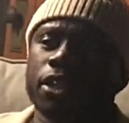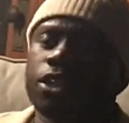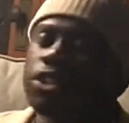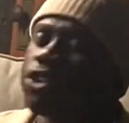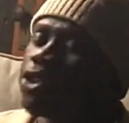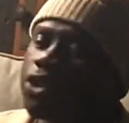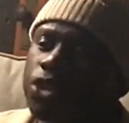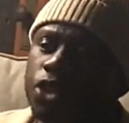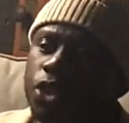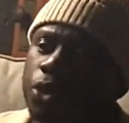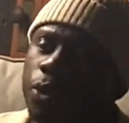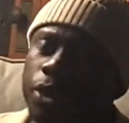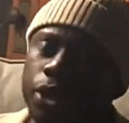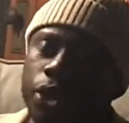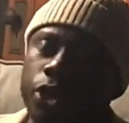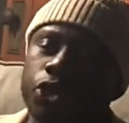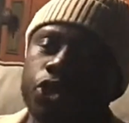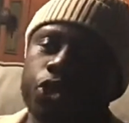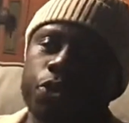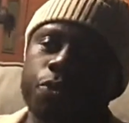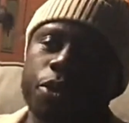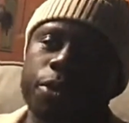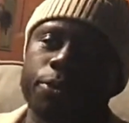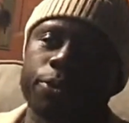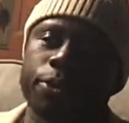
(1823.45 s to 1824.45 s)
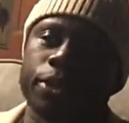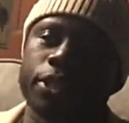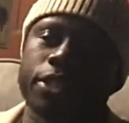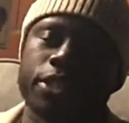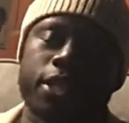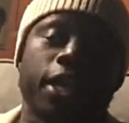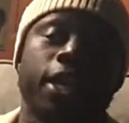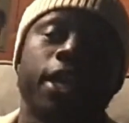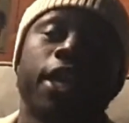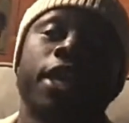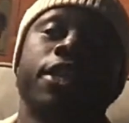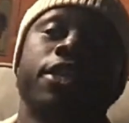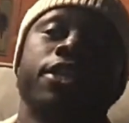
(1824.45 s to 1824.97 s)
It's usually one or two people that
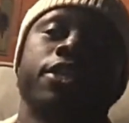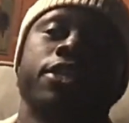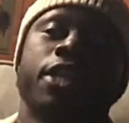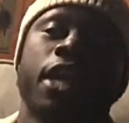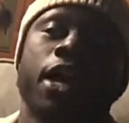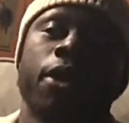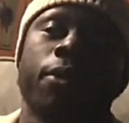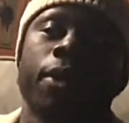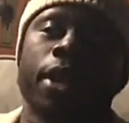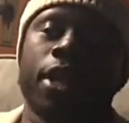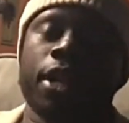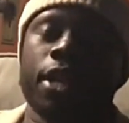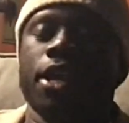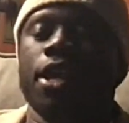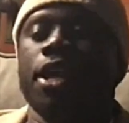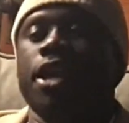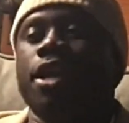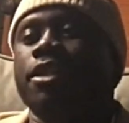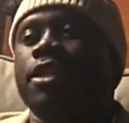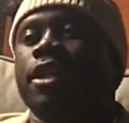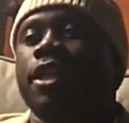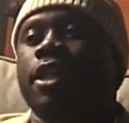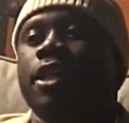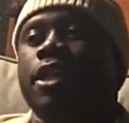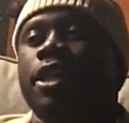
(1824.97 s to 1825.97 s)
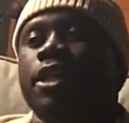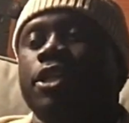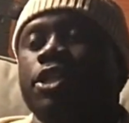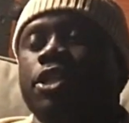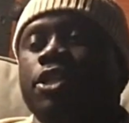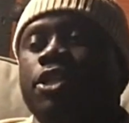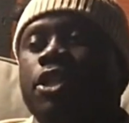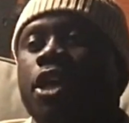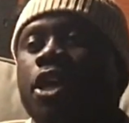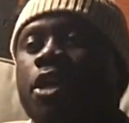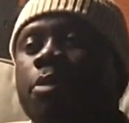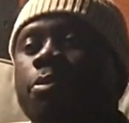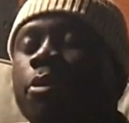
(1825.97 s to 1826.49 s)
say, hey, this is not right. Then it
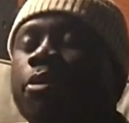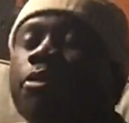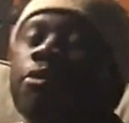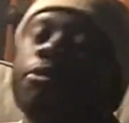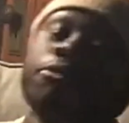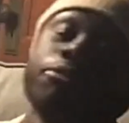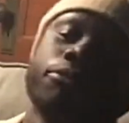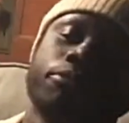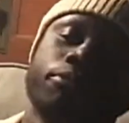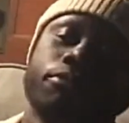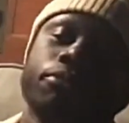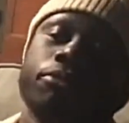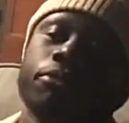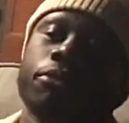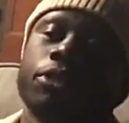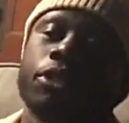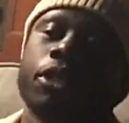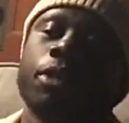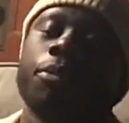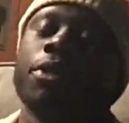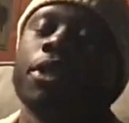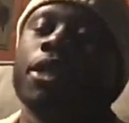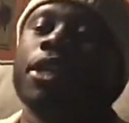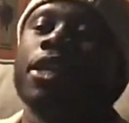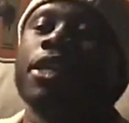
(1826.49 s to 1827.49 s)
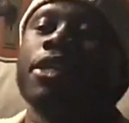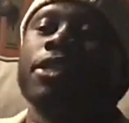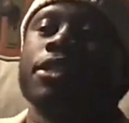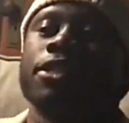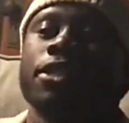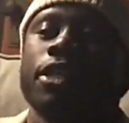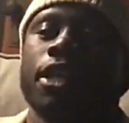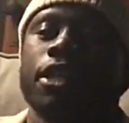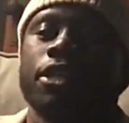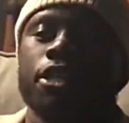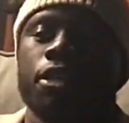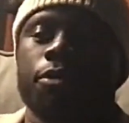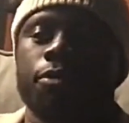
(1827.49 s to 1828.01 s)
catches on. But somebody needs to
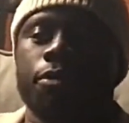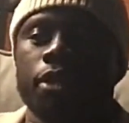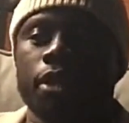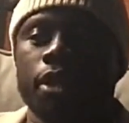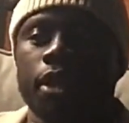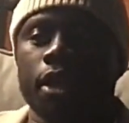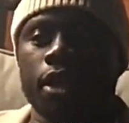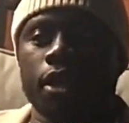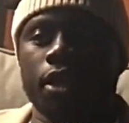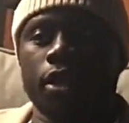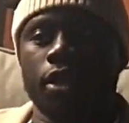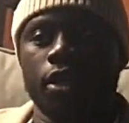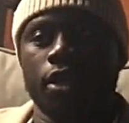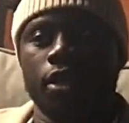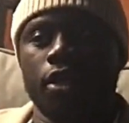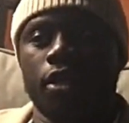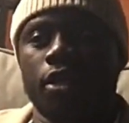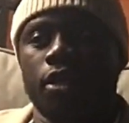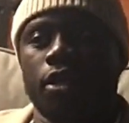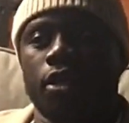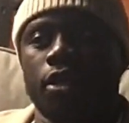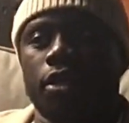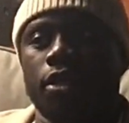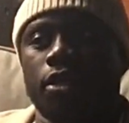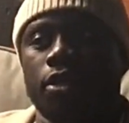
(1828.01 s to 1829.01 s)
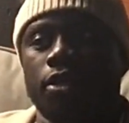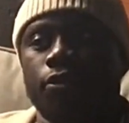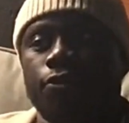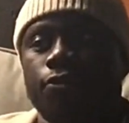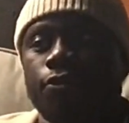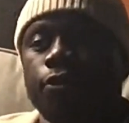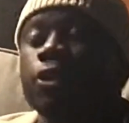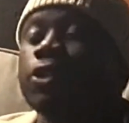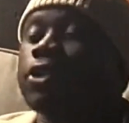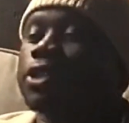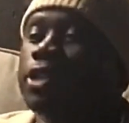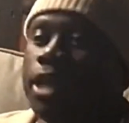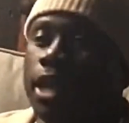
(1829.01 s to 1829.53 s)
say something the
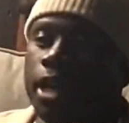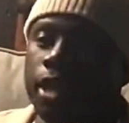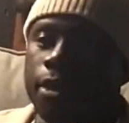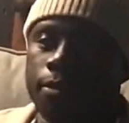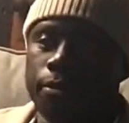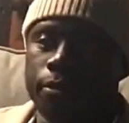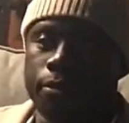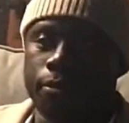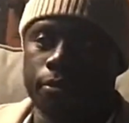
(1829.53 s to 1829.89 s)
first time.